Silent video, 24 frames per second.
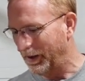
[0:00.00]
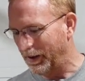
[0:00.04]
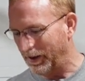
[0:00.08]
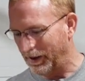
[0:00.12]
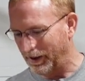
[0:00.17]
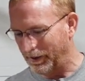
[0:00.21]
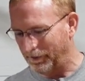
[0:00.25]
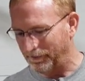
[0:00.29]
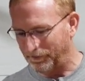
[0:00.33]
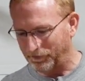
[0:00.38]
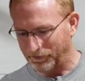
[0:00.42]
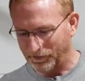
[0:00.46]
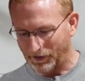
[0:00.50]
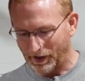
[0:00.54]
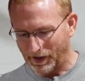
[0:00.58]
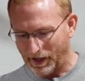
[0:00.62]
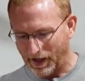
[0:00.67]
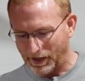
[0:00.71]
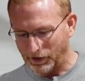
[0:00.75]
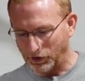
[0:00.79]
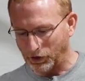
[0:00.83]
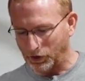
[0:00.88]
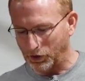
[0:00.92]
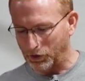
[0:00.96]
Um,
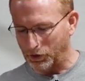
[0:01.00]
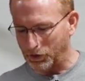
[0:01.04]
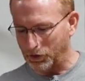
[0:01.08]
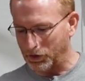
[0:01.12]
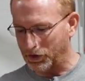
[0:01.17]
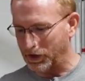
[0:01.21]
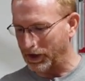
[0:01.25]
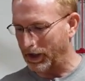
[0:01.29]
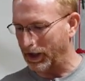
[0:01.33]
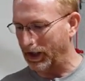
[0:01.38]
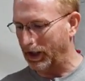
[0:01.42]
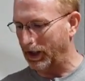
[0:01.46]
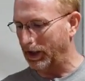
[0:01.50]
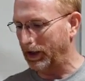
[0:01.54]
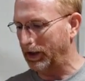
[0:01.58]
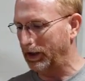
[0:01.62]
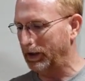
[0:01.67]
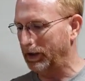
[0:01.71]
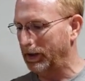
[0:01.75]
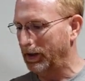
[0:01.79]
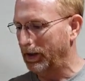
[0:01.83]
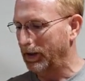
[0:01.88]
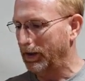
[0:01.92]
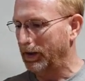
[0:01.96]
I used
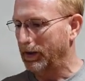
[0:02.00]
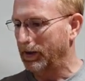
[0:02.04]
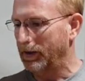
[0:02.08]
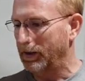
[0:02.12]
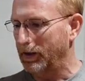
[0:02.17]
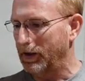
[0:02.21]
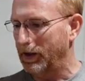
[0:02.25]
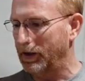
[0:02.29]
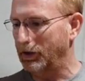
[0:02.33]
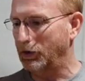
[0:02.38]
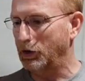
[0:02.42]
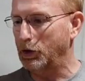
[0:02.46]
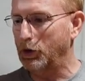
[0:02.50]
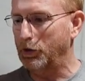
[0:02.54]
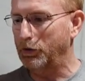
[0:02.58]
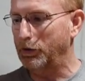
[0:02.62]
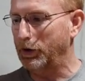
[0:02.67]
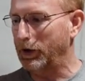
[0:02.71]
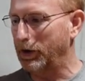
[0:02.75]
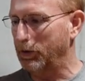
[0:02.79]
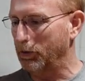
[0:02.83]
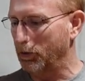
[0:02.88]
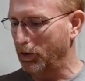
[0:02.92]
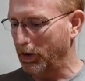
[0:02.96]
a, a
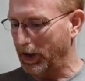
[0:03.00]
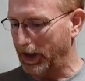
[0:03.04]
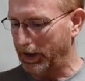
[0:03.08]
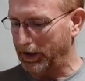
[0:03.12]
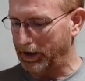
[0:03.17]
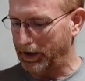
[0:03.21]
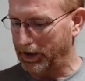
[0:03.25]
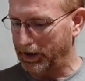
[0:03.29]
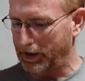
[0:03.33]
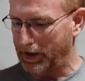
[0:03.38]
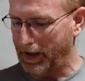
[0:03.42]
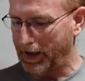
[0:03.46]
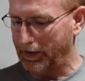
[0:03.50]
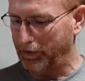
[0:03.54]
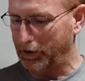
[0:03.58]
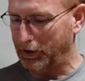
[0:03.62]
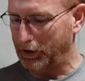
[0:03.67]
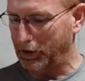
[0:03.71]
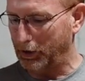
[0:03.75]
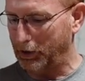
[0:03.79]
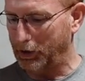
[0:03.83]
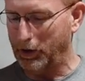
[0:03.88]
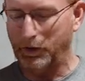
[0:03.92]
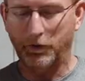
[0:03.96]
UV rated
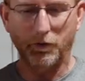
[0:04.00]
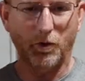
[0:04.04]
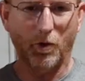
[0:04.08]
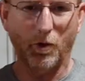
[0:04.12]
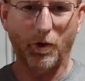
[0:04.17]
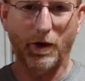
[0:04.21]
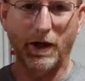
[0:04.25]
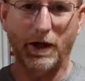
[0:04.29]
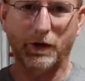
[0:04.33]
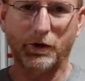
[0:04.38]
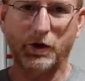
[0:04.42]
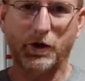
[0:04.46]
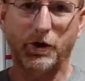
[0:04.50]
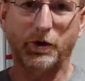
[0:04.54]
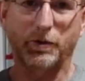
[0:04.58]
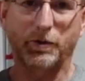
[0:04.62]
heavy duty four ounce